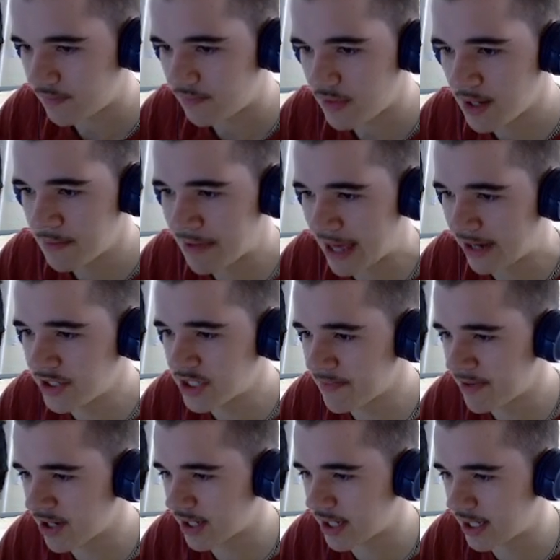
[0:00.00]
But yeah, here's a
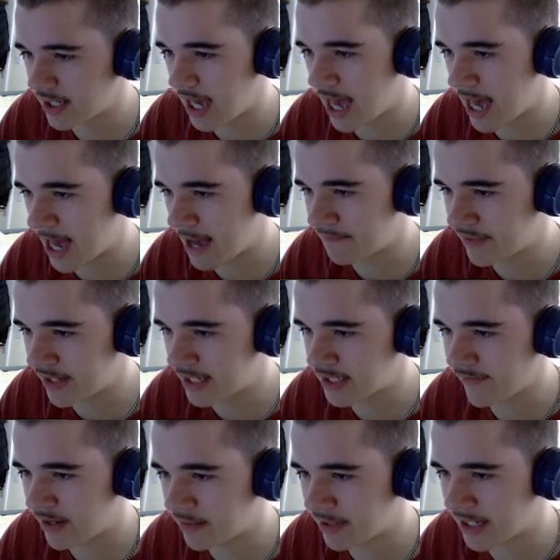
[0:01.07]
book. It is
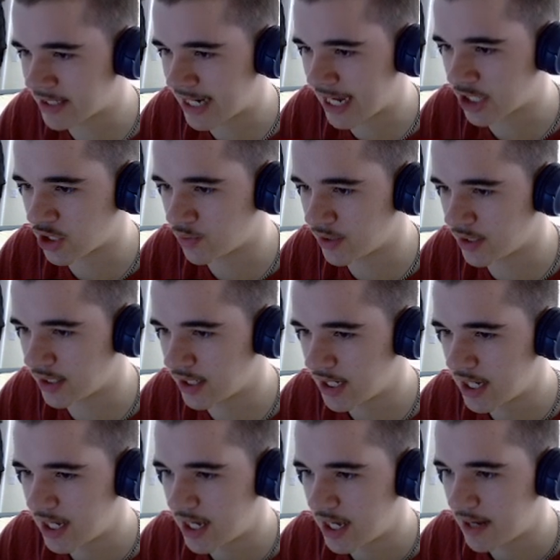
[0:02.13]
available as an actual
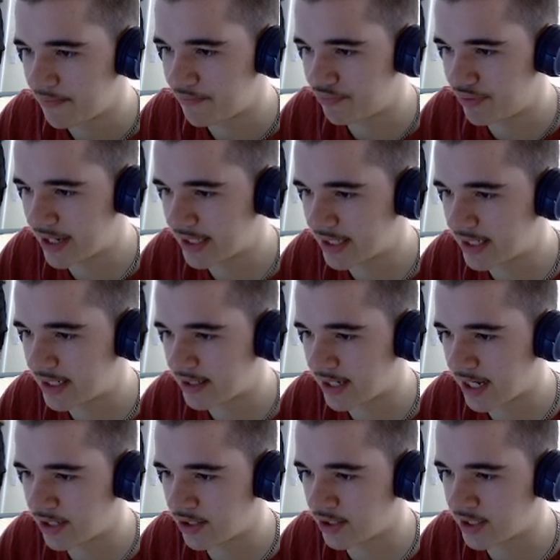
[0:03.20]
print,
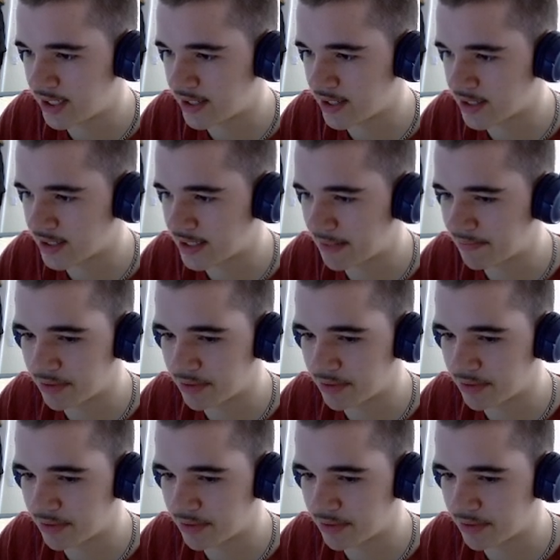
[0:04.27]
and you can see there's a sample